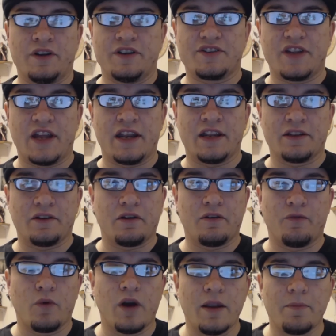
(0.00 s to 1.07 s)
where he's standing there
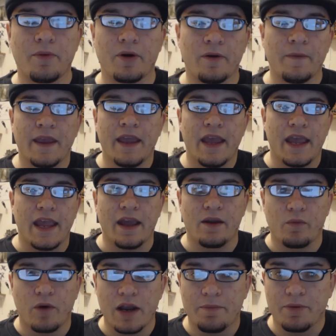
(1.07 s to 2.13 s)
of Wyper
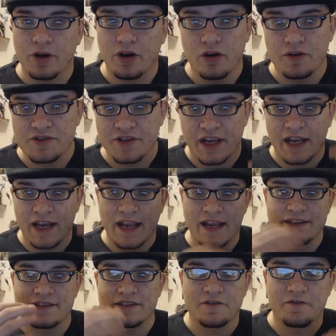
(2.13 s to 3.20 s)
and Wyper goes and kind of
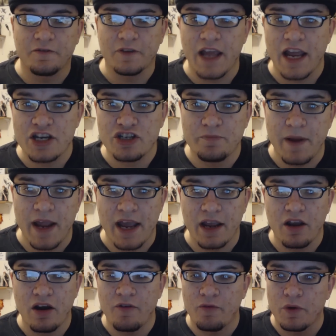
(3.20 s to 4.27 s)
has this
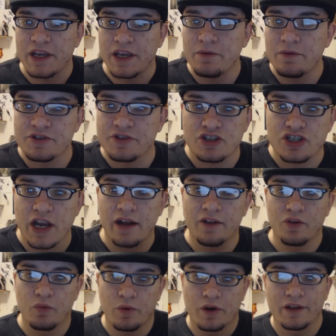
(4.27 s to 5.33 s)
flashback of when he was a
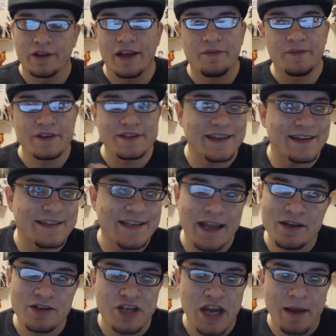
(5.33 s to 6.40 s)
child and where it left us like
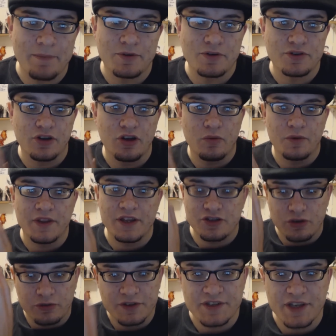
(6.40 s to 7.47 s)
10 chapters ago when they
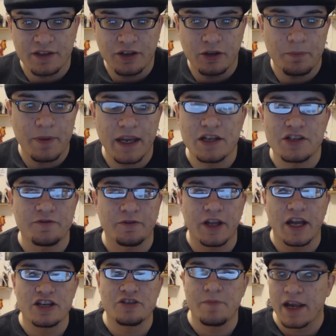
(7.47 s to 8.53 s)
showed us that little page
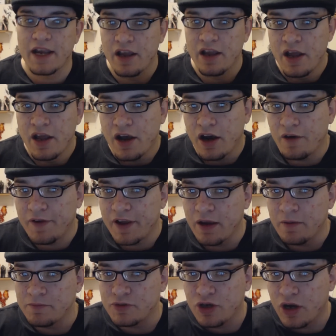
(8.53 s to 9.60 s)
flashback of
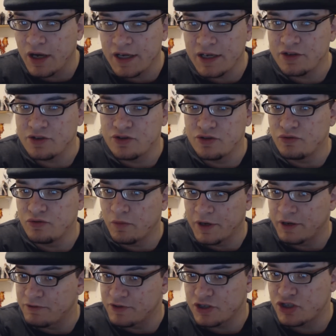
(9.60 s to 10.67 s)
him talking to
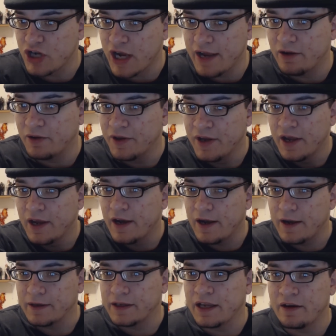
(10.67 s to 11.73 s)
when he was a child
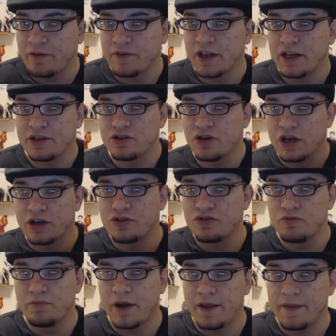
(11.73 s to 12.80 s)
uh, kind of getting talked
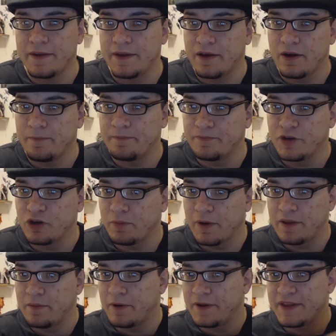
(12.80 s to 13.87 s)
to by the um you know
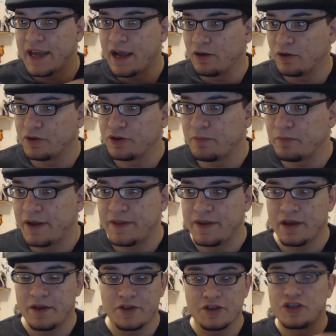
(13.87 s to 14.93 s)
by, by the elder by
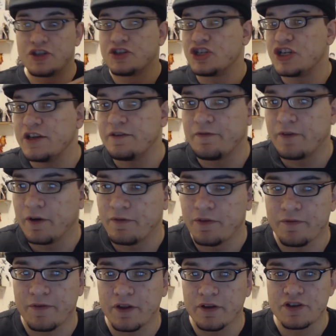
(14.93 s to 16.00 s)
the, uh, the, the chief of
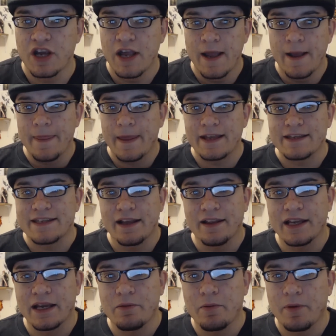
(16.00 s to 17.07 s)
the village and
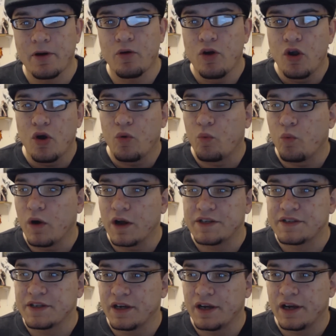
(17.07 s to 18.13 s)
telling him about
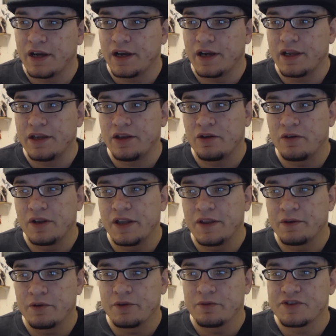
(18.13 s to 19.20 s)
what uh you know
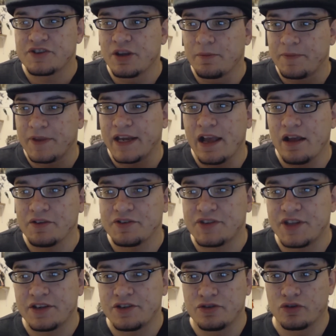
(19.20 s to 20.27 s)
there, there was something else
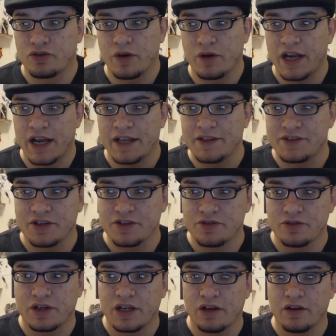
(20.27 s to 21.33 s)
that your great
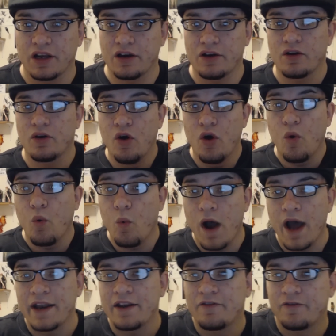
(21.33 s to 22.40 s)
ancestor calgaro
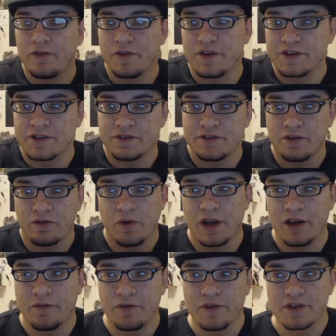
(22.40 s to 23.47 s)
wanted for this you know
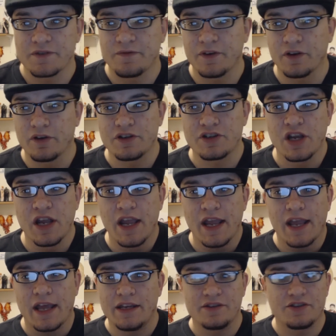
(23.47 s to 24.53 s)
wanted for this village
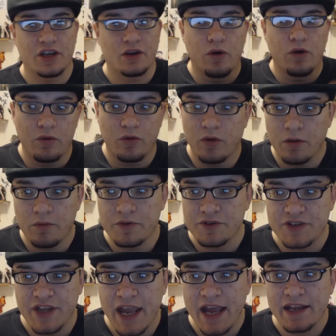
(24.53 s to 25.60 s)
and he's like, whoa, what
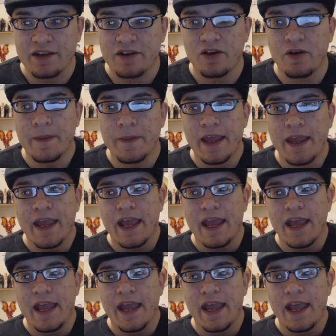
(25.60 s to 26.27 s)
was that, you know?